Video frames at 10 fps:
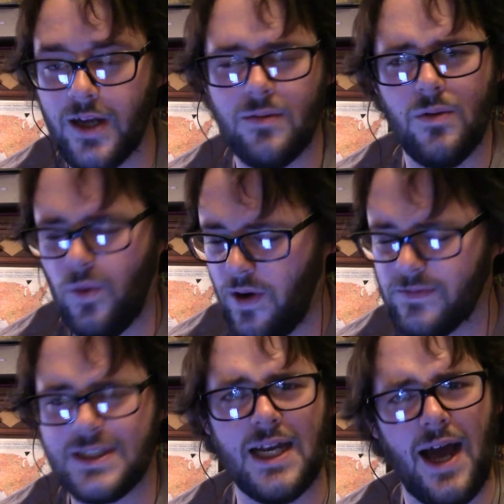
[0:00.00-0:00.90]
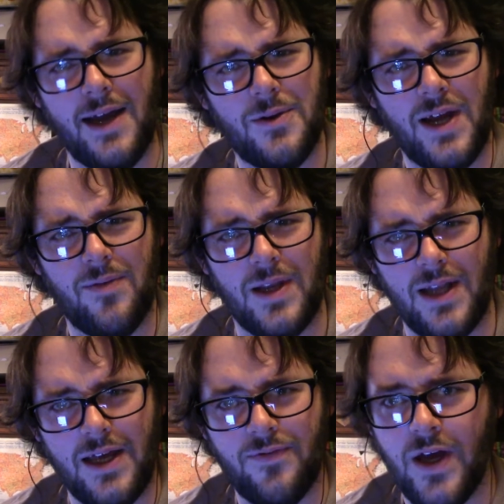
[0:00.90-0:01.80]
And whoever said I don't have a
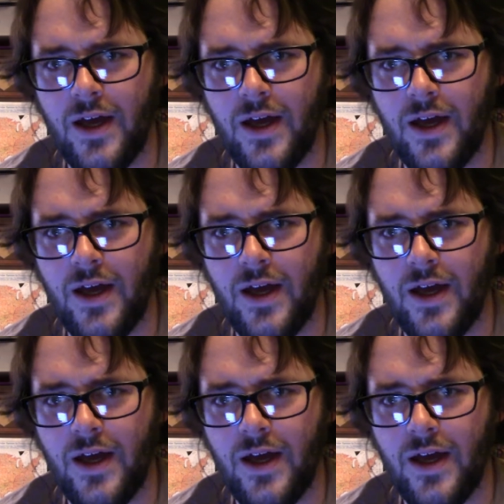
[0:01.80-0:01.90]
life,